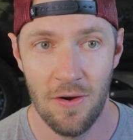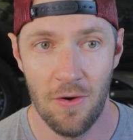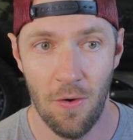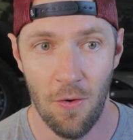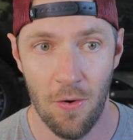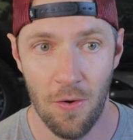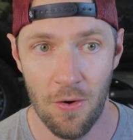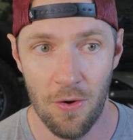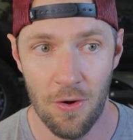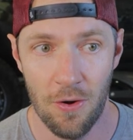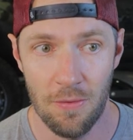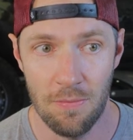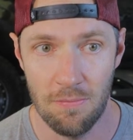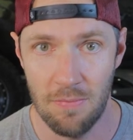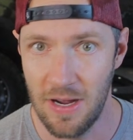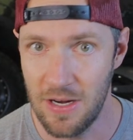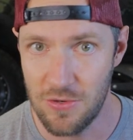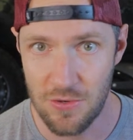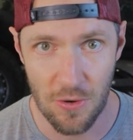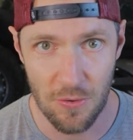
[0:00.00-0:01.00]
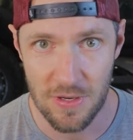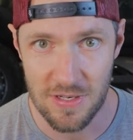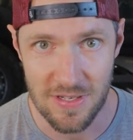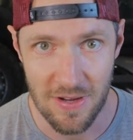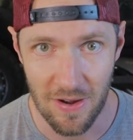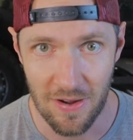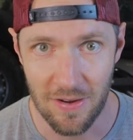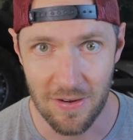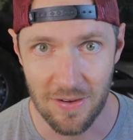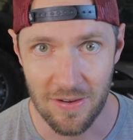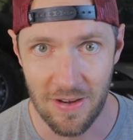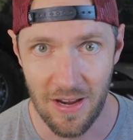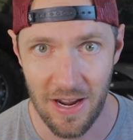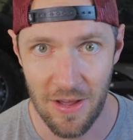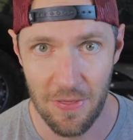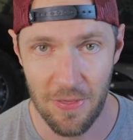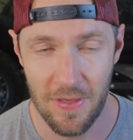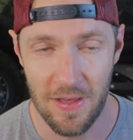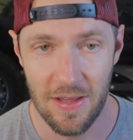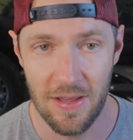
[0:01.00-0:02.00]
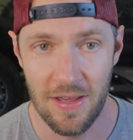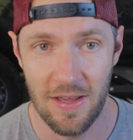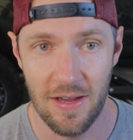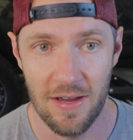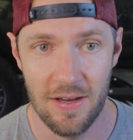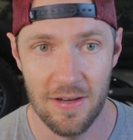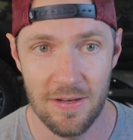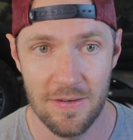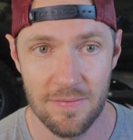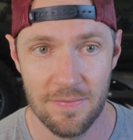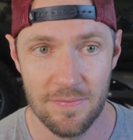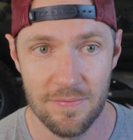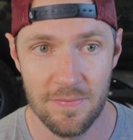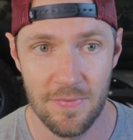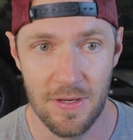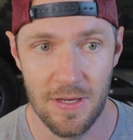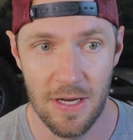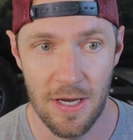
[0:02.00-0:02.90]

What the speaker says: or my drone is gone. I think a